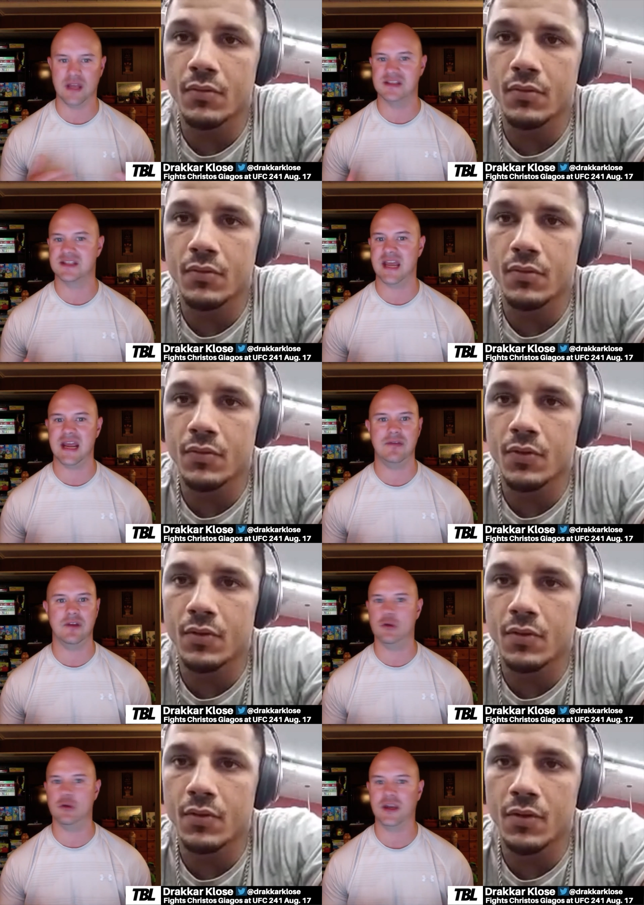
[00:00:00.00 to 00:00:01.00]
Speaker 1: unscathed. Are
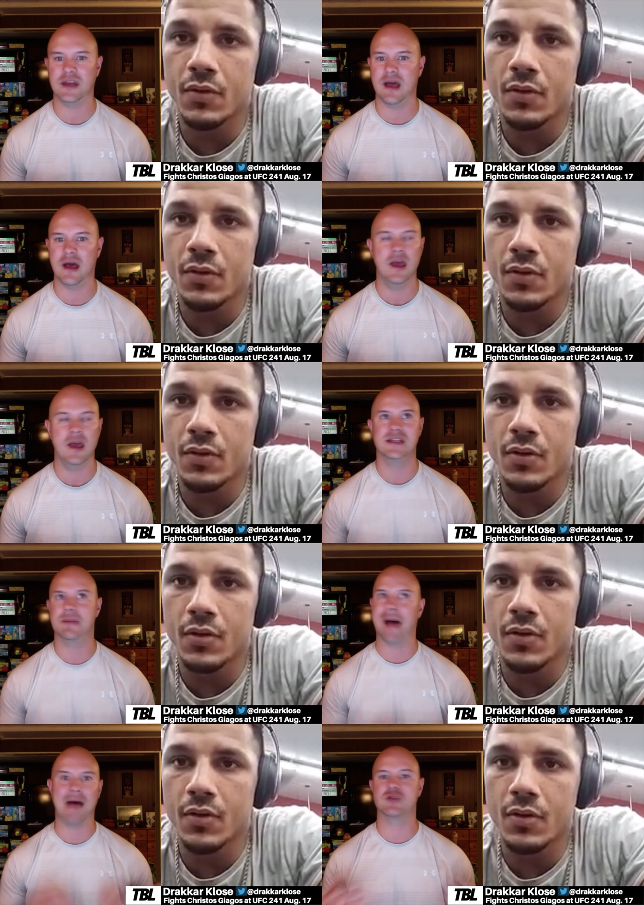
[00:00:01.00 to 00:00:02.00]
you looking to to
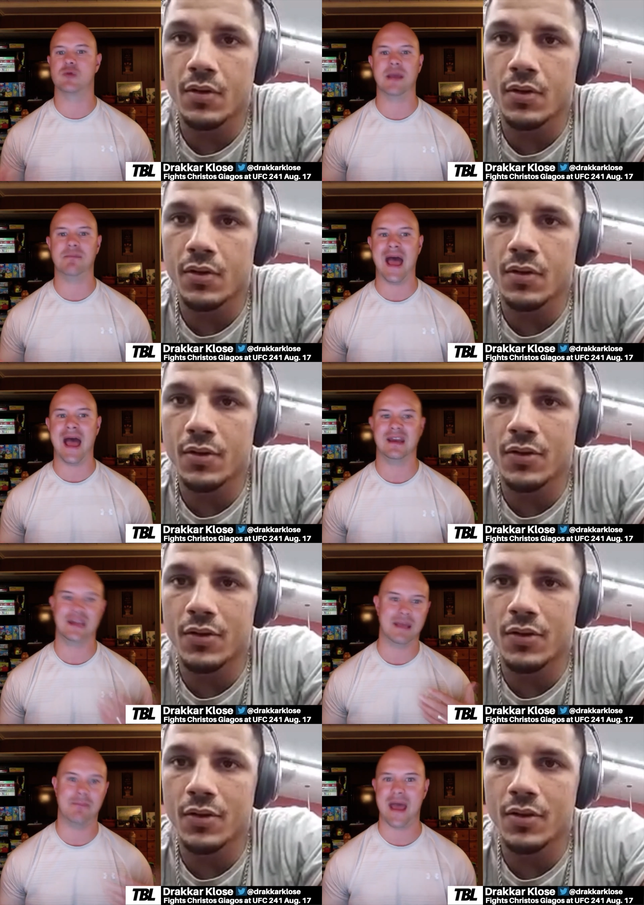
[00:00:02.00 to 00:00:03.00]
bounce right back and
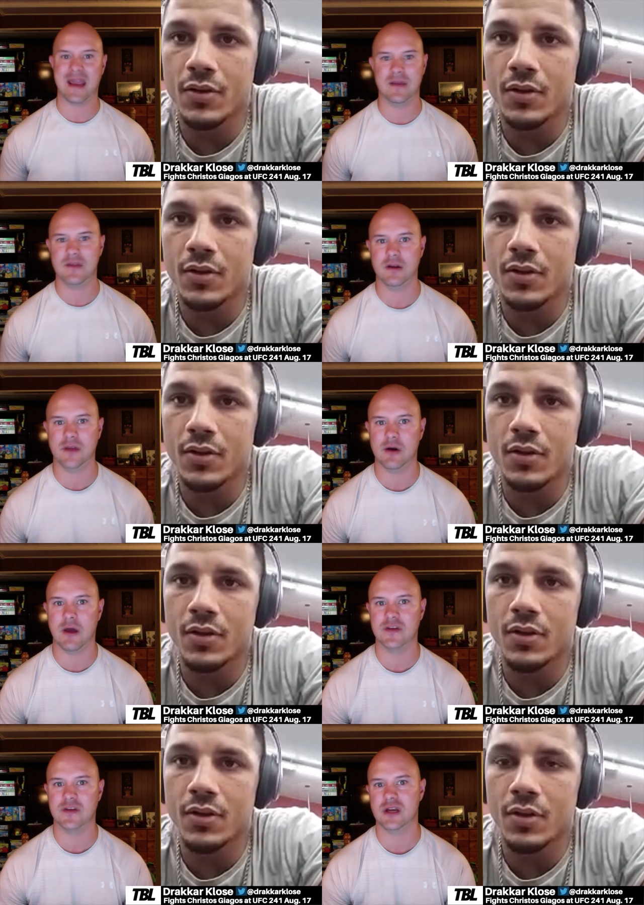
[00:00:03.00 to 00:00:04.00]
get back in there later on
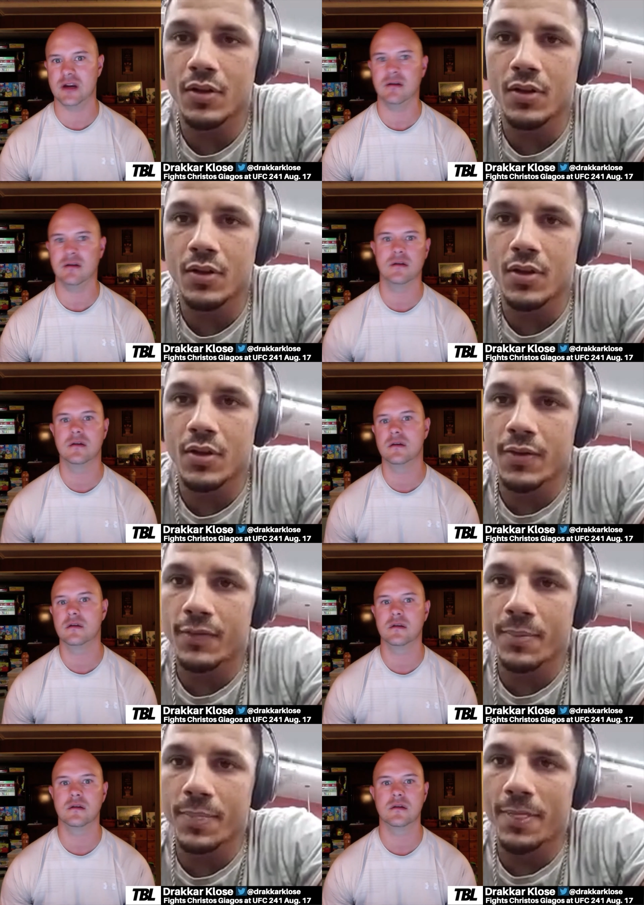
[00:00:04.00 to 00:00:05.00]
this year?
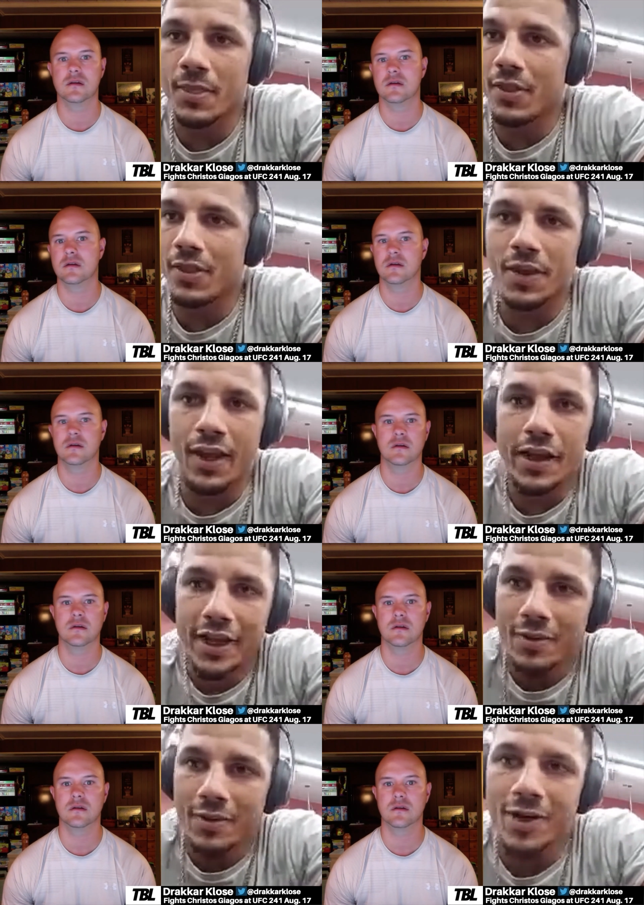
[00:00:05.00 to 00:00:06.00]
Speaker 2: I
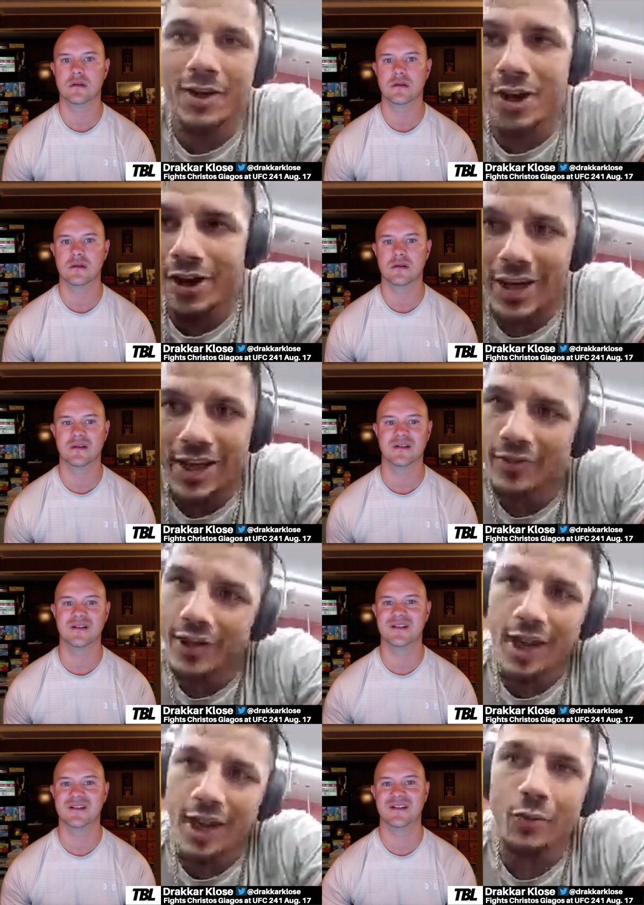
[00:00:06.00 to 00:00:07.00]
am. Uh, I already have
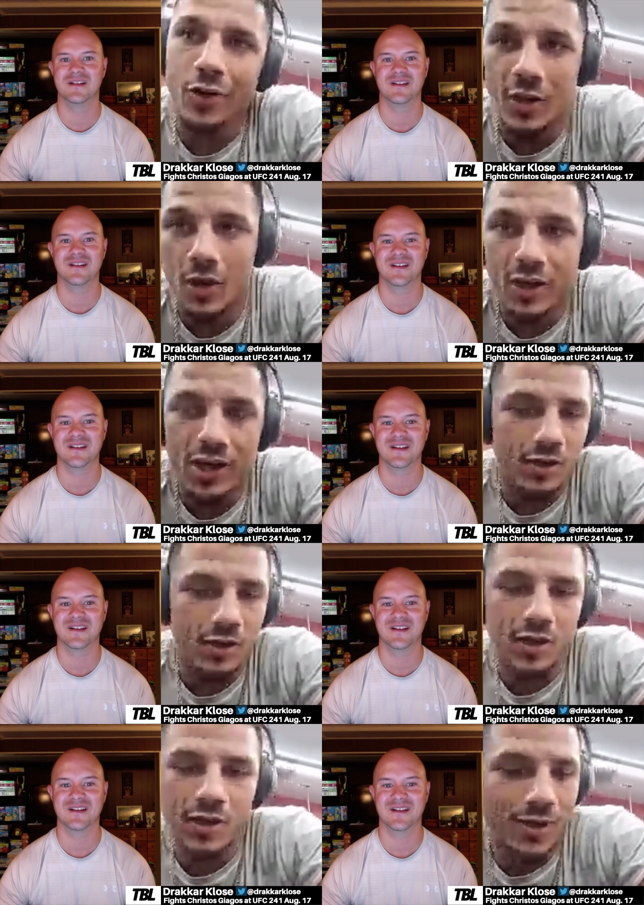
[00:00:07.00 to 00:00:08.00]
a guy I want to call
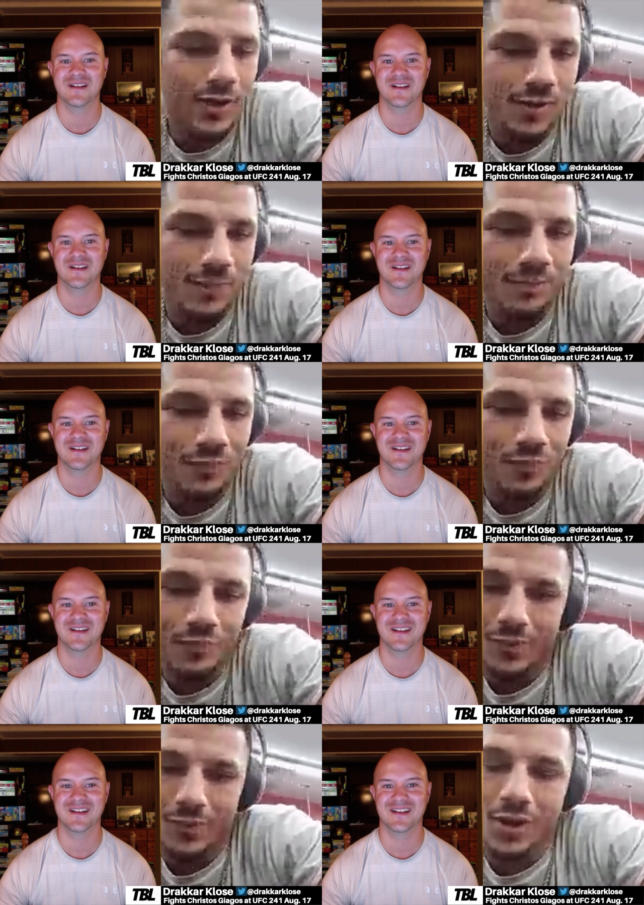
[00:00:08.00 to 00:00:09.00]
out. Uh,
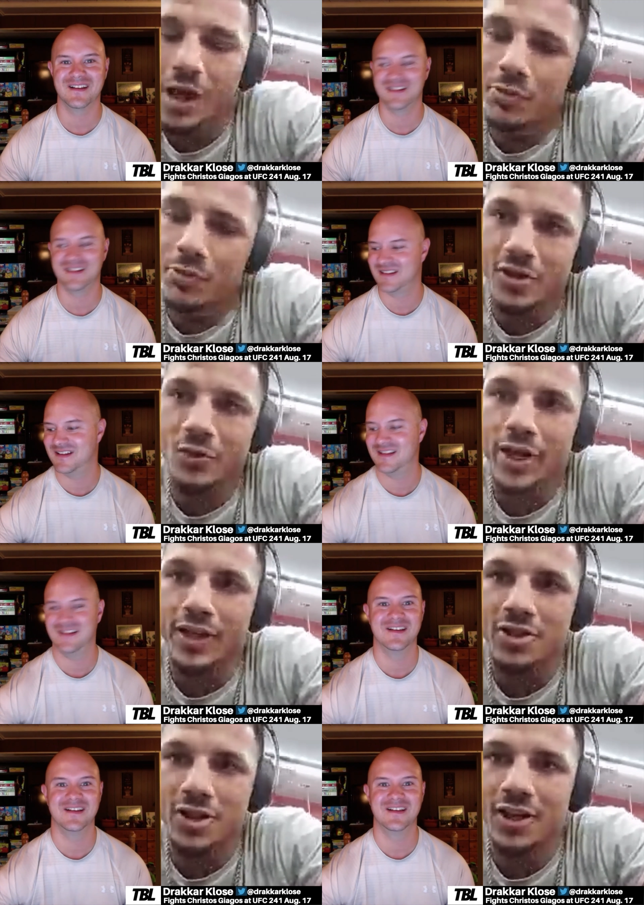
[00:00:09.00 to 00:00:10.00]
I'm just gonna wait
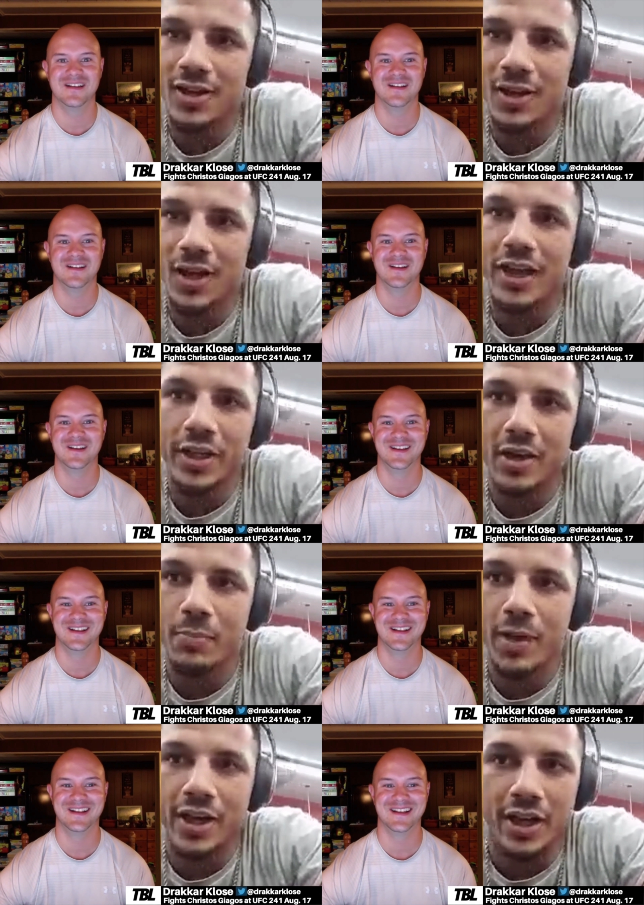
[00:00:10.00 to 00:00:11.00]
until I get
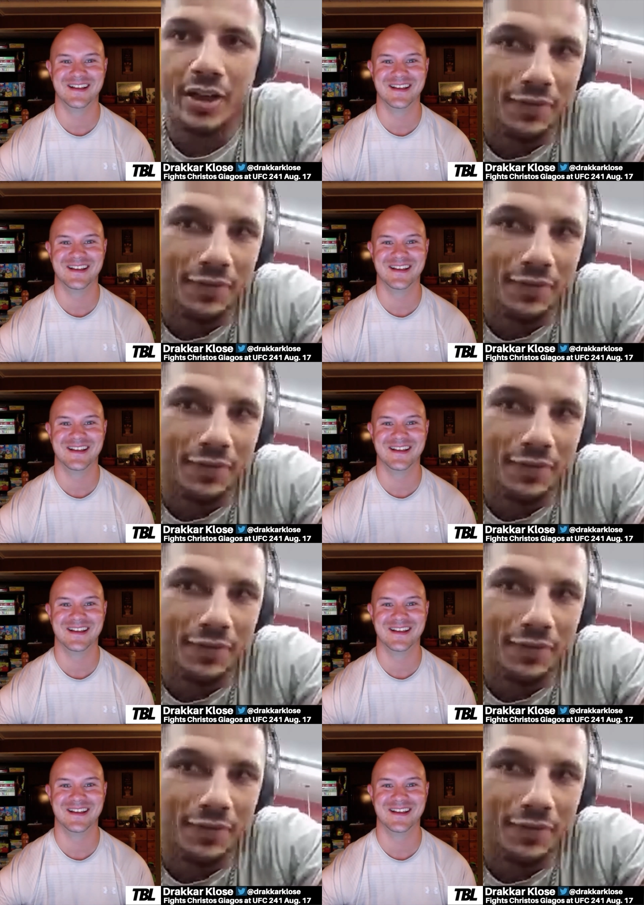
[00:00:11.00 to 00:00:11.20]
that mic